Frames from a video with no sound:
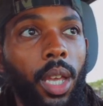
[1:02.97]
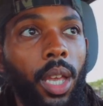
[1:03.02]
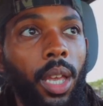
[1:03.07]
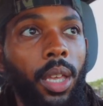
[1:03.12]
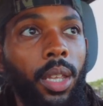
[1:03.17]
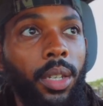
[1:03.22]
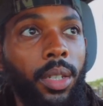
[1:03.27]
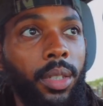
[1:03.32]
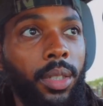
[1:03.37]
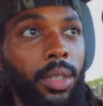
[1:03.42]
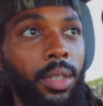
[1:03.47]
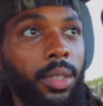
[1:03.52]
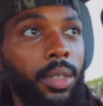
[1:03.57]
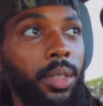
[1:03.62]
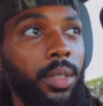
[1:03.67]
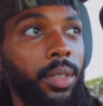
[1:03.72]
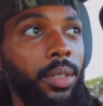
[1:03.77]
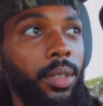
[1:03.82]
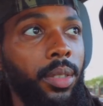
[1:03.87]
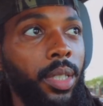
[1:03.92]
And
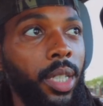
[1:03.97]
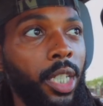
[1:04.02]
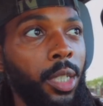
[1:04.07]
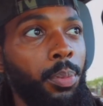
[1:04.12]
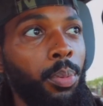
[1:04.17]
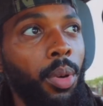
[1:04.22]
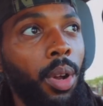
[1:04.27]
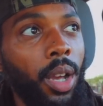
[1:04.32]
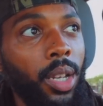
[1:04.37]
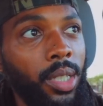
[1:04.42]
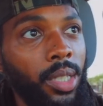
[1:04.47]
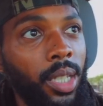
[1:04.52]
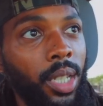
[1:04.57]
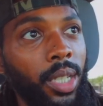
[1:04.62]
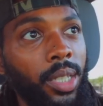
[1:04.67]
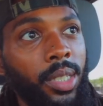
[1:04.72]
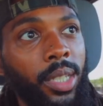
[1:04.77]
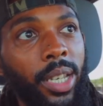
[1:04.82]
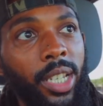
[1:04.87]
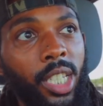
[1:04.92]
this
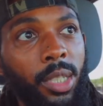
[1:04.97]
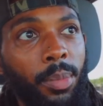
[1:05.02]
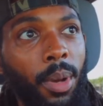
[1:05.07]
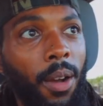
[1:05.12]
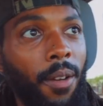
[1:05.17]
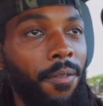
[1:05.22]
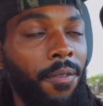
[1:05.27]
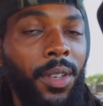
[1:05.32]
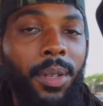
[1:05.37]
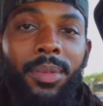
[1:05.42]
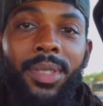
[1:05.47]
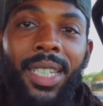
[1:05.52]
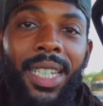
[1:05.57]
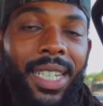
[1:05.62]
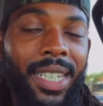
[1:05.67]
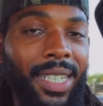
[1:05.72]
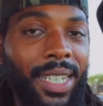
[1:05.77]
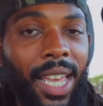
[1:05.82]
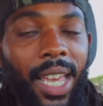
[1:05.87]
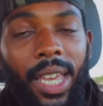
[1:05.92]
process takes about
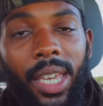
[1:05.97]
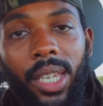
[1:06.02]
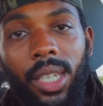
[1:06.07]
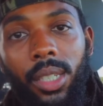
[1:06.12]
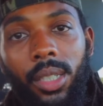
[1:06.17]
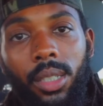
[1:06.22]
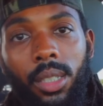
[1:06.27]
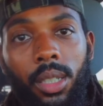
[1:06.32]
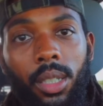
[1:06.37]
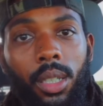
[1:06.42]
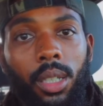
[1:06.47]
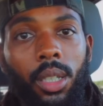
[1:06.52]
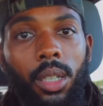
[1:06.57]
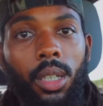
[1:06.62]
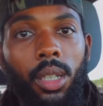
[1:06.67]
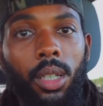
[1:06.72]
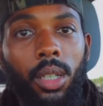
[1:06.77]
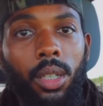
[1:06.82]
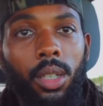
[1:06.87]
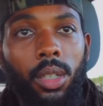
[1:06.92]
15 days.
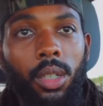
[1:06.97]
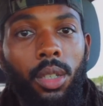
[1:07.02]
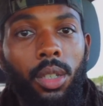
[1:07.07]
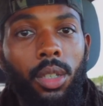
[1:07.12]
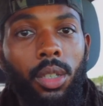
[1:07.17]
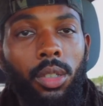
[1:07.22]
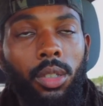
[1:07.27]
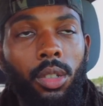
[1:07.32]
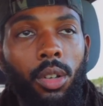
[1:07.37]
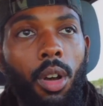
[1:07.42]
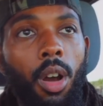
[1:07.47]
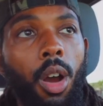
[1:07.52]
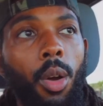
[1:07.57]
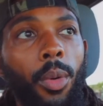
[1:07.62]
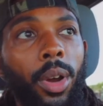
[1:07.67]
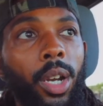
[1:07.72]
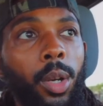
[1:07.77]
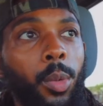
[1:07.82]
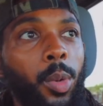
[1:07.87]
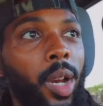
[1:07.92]
So
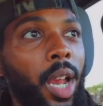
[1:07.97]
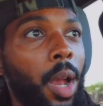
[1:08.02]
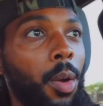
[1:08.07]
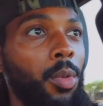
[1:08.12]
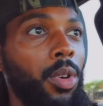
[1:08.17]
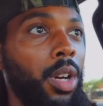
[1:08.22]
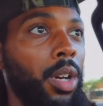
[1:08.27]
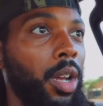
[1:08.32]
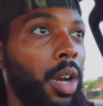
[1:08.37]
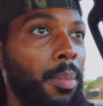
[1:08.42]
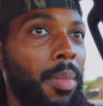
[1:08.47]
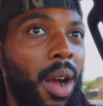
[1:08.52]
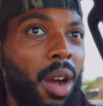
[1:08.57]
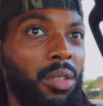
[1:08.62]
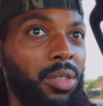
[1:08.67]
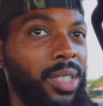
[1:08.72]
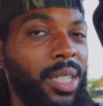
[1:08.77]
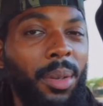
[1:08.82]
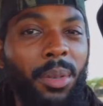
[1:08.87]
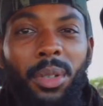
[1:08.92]
already we're at
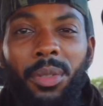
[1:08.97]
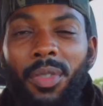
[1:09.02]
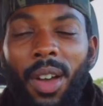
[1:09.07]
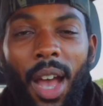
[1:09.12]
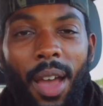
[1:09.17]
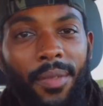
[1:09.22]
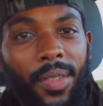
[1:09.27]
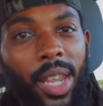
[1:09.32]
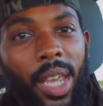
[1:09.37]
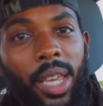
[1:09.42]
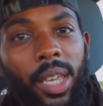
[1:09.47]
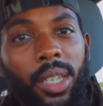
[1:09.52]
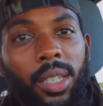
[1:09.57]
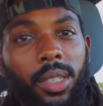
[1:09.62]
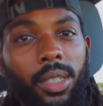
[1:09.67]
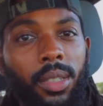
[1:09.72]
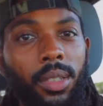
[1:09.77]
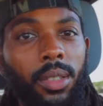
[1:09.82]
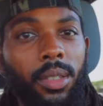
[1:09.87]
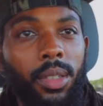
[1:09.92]
about 75 days.